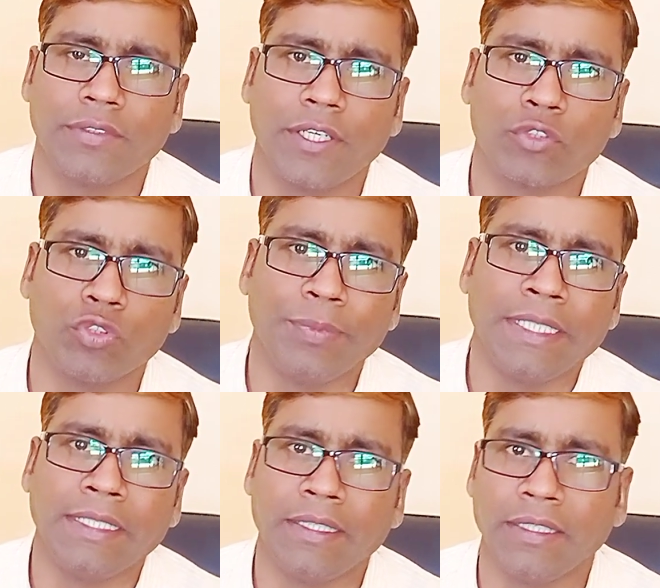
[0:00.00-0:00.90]
It could be
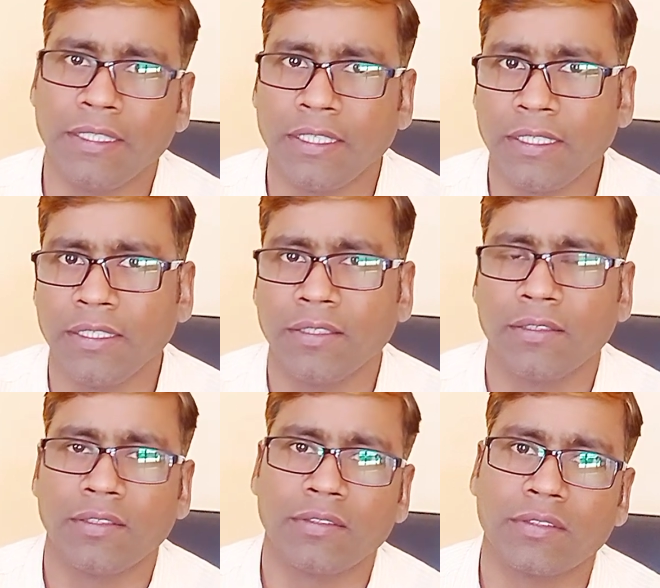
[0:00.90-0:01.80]

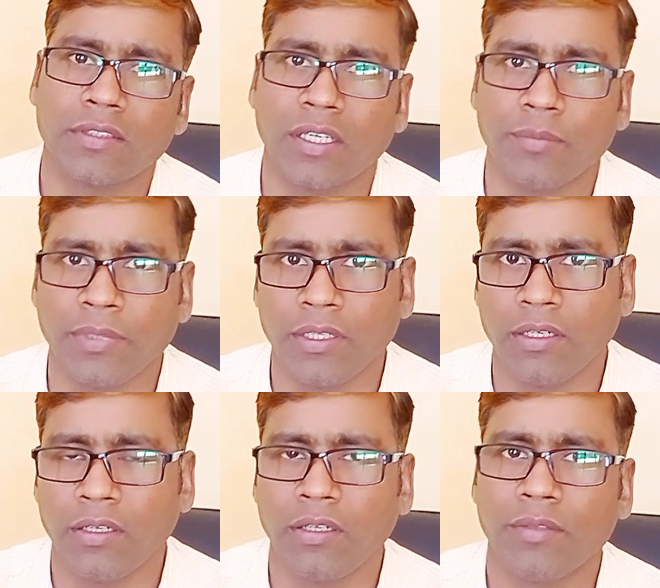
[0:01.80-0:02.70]
Hindi,
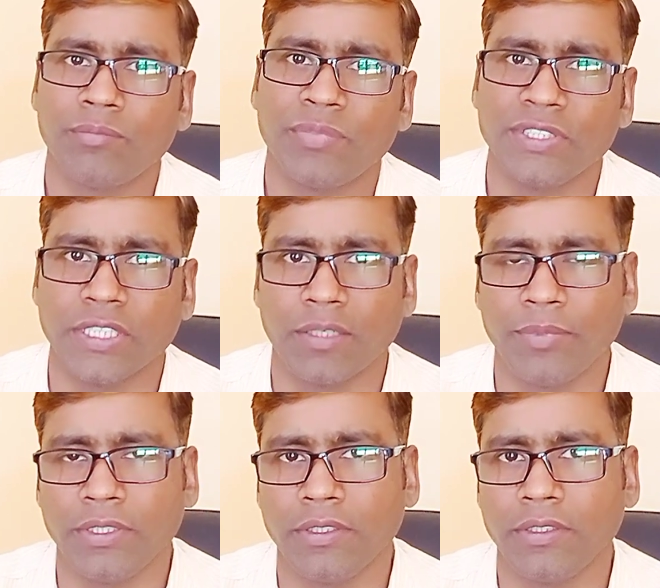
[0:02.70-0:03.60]
Tamil,
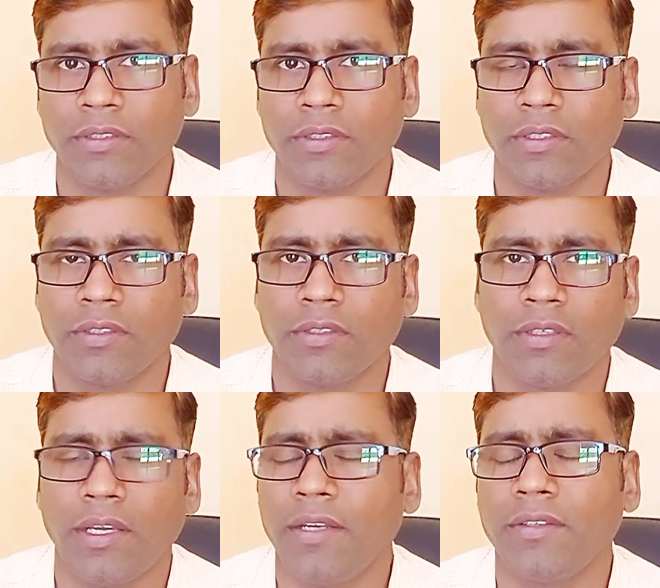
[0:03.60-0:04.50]
Punjabi,
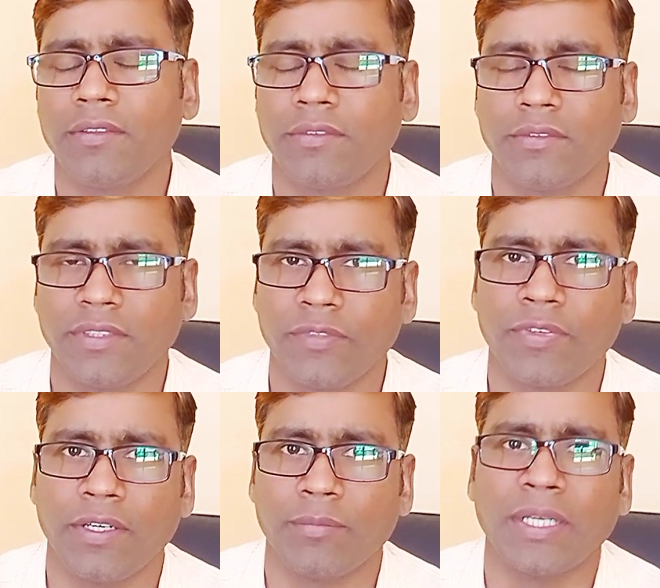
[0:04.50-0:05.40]
and
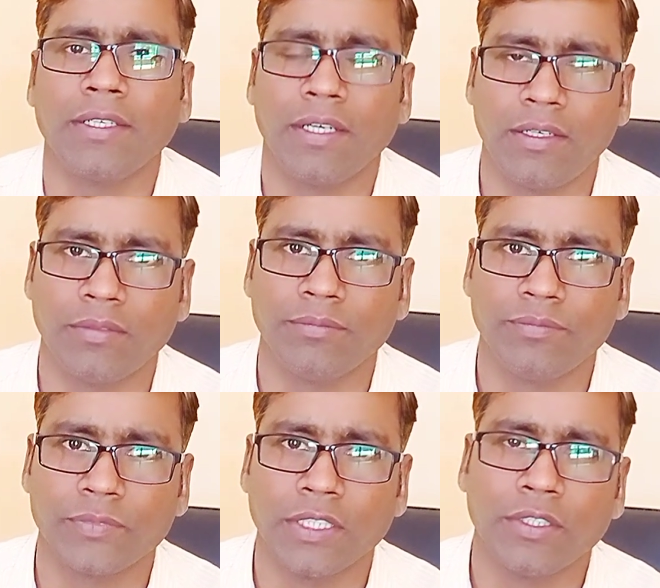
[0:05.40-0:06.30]
different Malayalam.